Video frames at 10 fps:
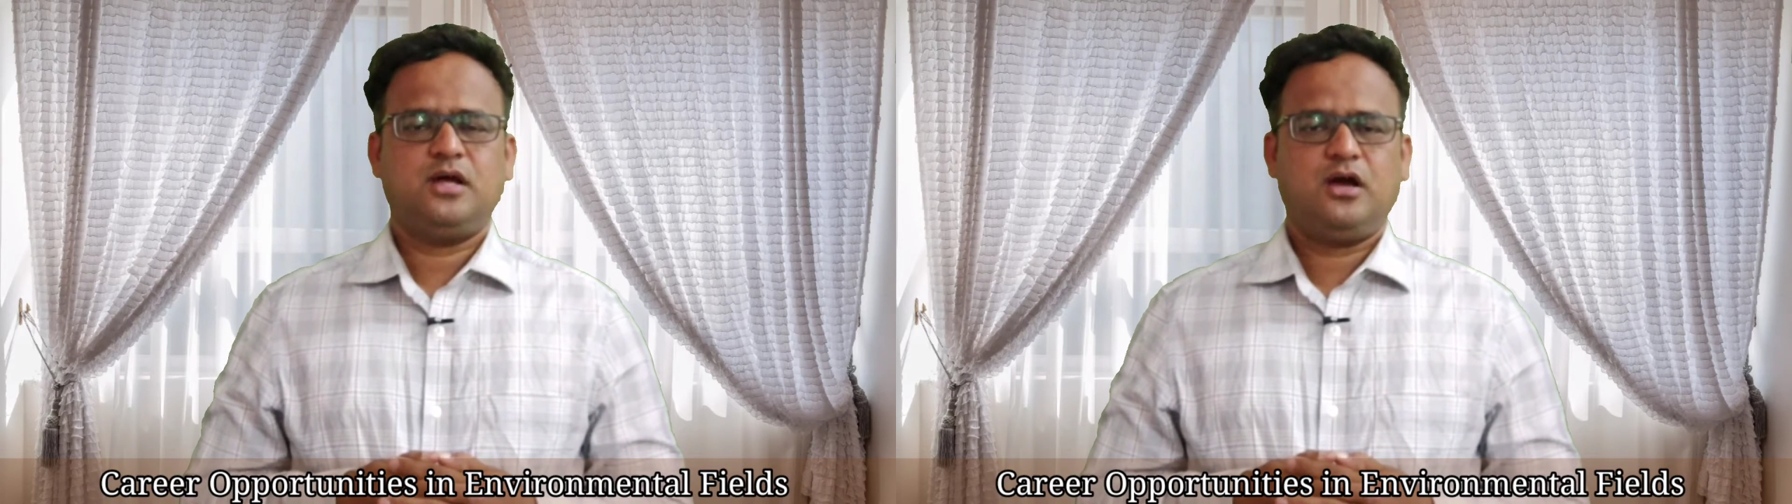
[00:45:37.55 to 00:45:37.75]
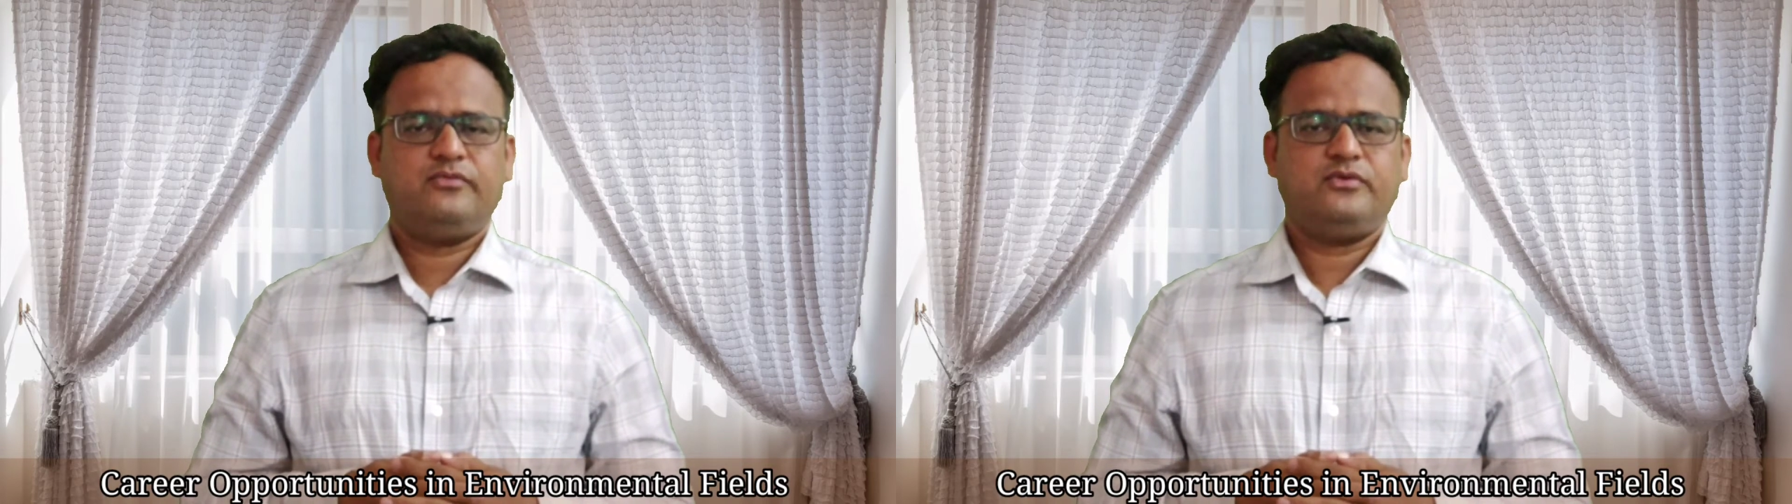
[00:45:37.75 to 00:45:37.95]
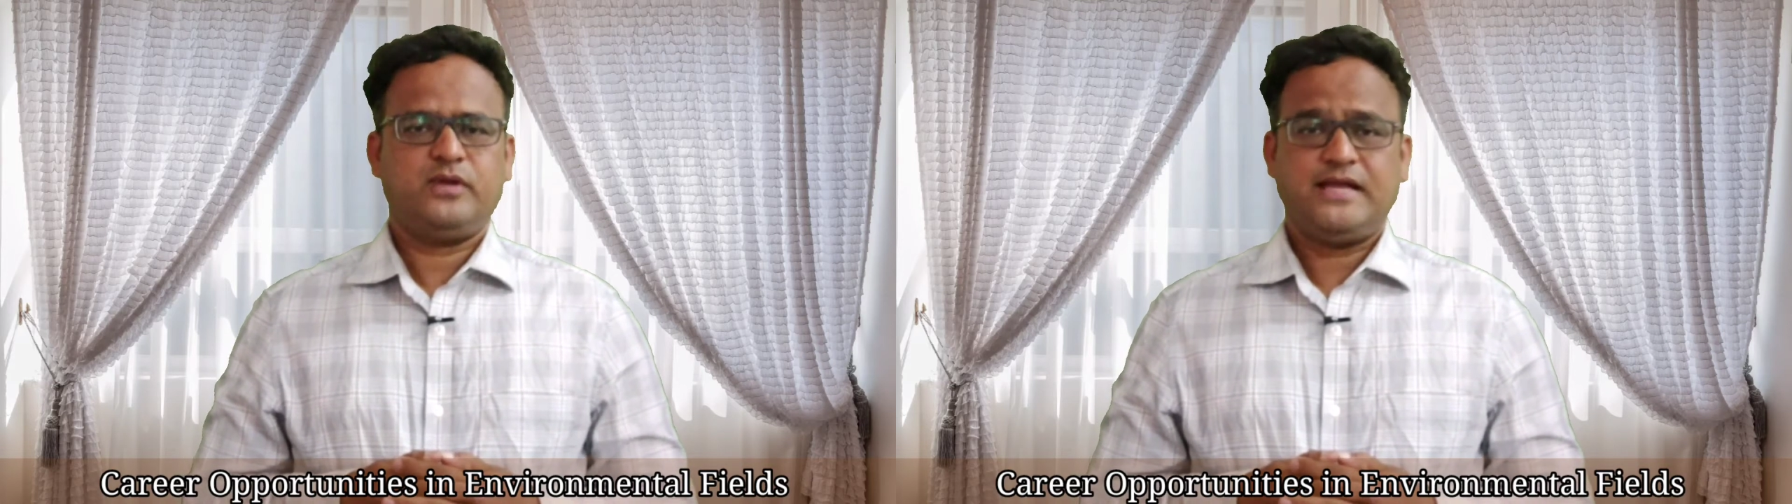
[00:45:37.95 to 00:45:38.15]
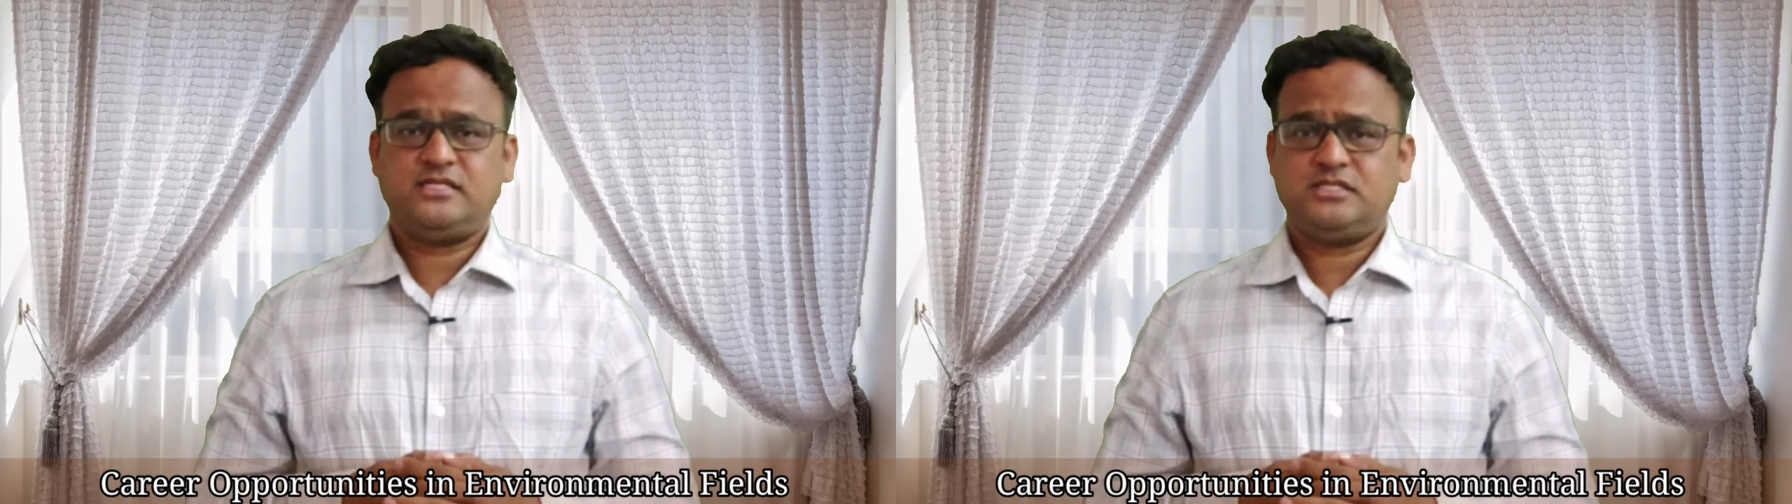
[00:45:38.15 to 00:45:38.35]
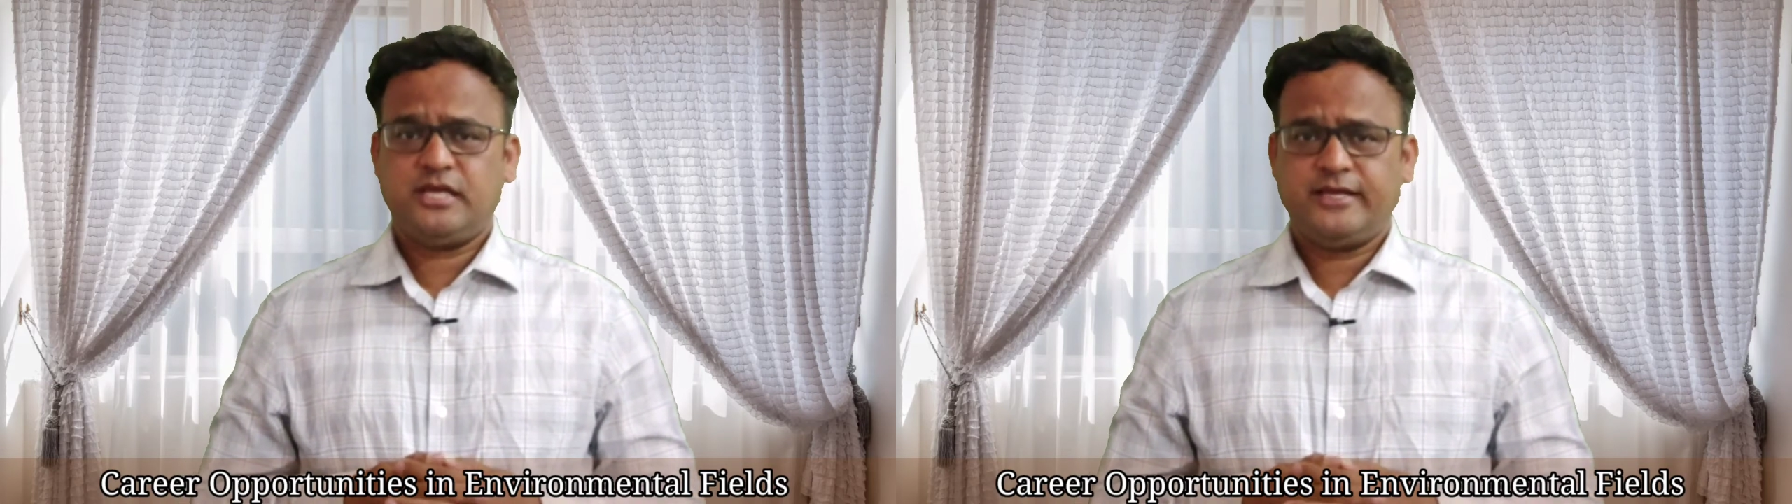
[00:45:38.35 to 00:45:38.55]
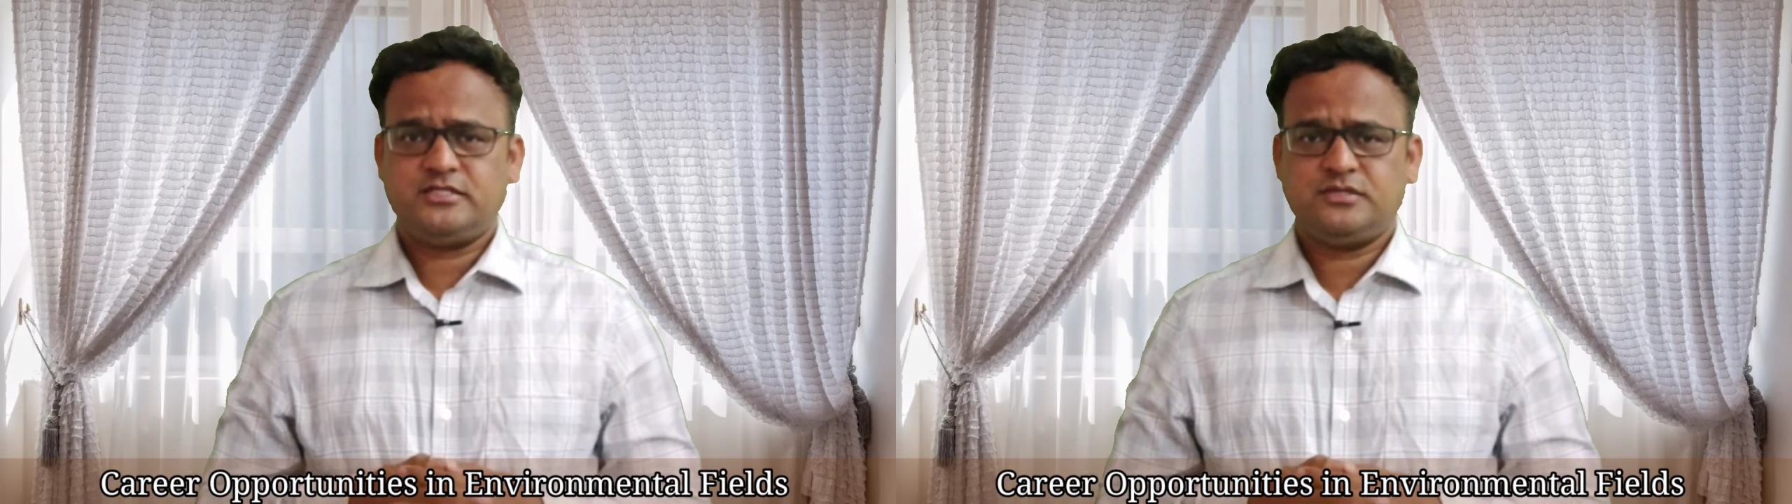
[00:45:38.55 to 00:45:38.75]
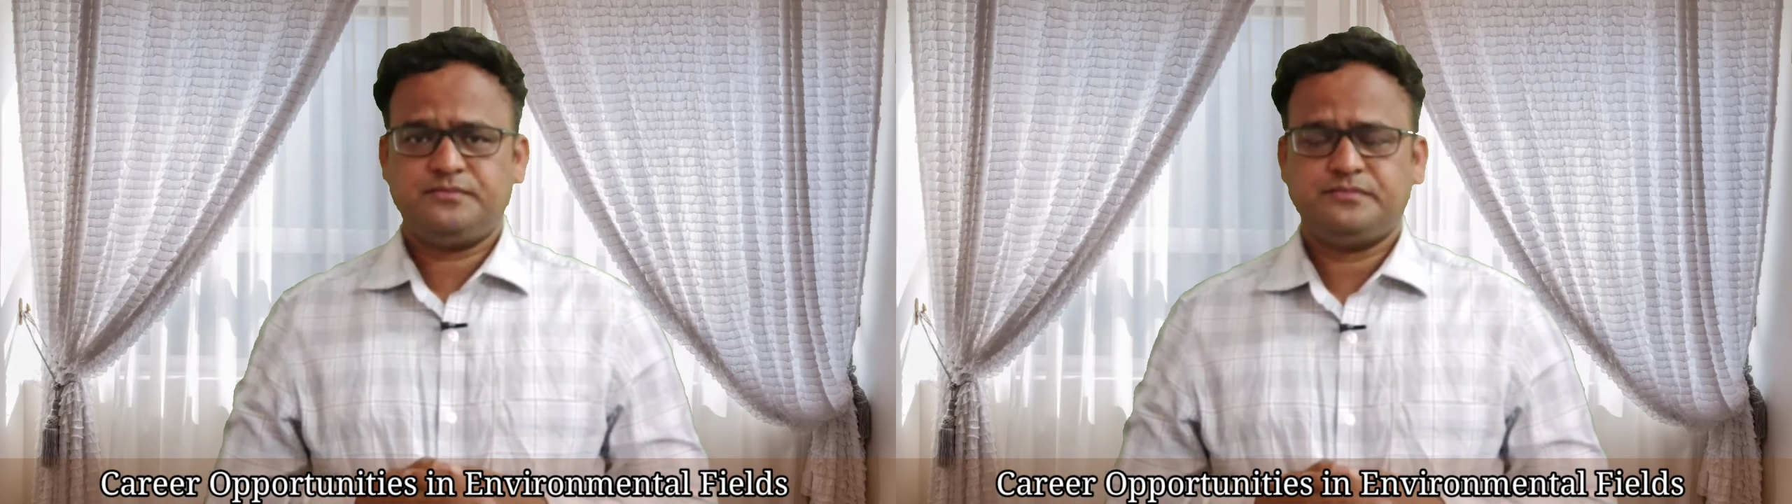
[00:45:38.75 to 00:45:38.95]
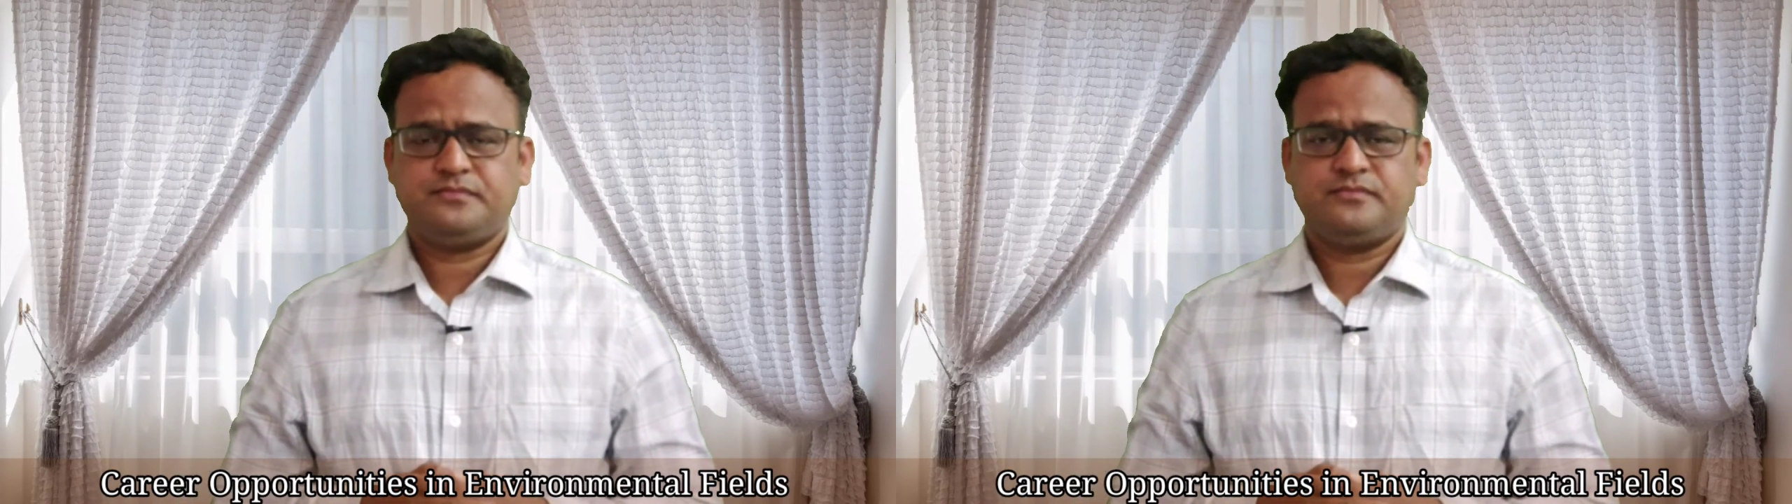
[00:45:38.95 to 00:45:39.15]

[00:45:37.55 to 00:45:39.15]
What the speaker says: of United Kingdom.